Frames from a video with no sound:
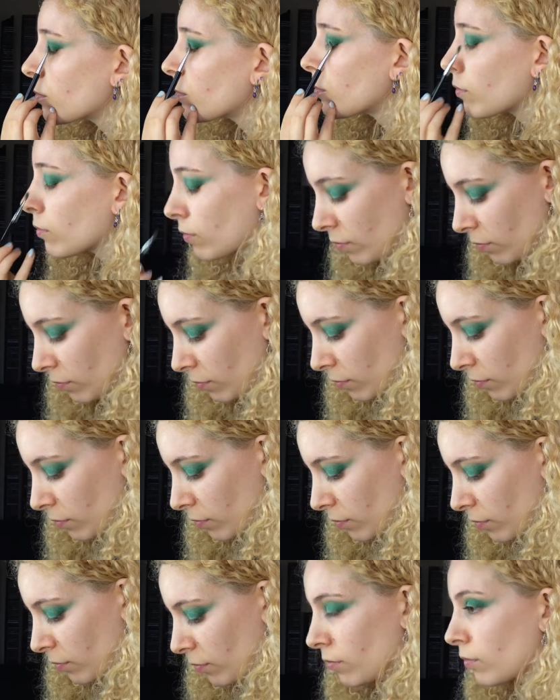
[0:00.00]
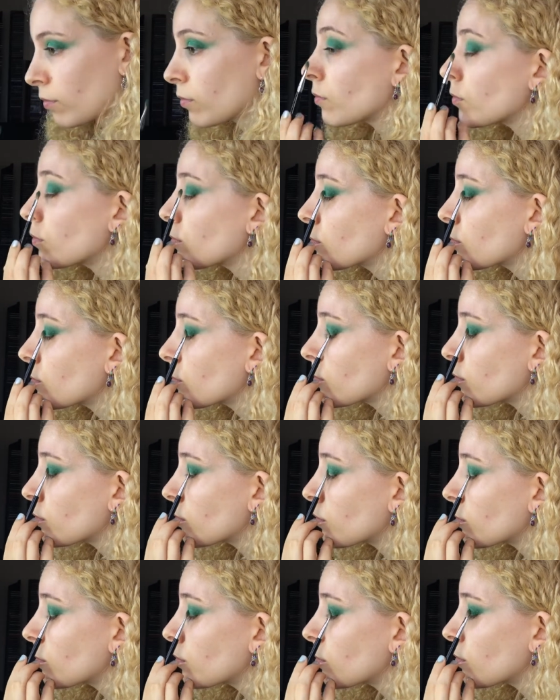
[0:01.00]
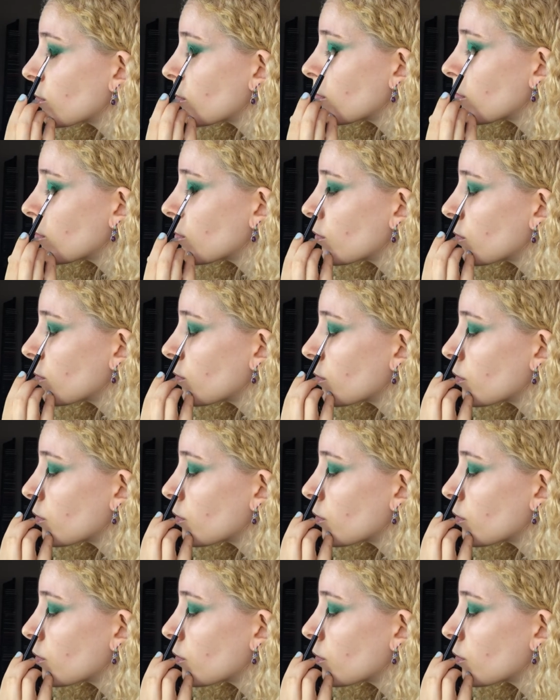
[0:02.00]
side of the same E56 shader.